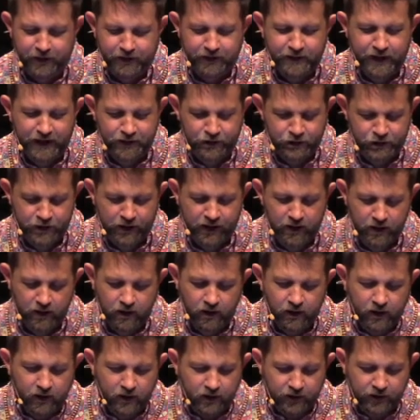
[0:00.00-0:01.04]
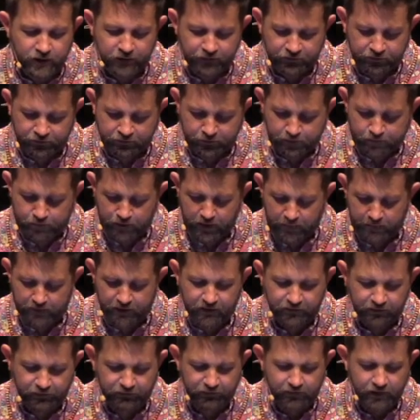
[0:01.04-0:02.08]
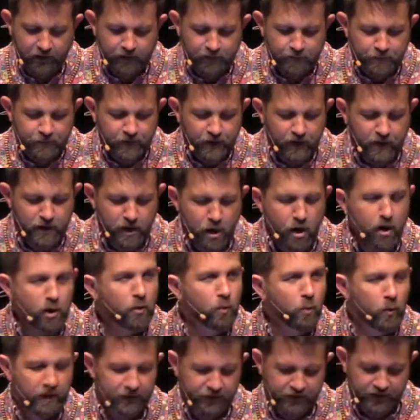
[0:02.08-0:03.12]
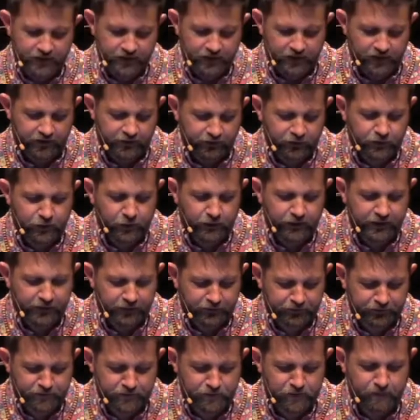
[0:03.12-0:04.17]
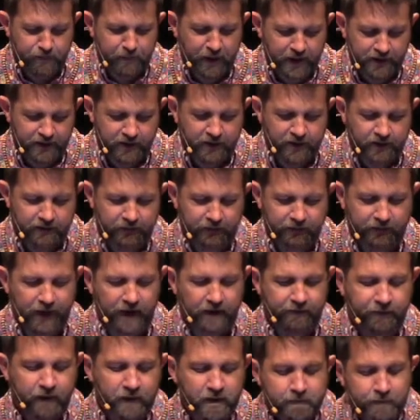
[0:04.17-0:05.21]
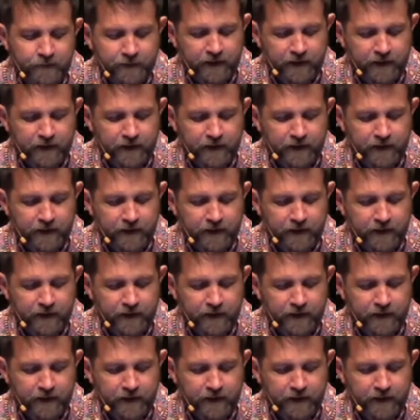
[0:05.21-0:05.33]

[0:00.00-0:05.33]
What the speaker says: that share this premise along with this. You'll hear some repetitive stuff.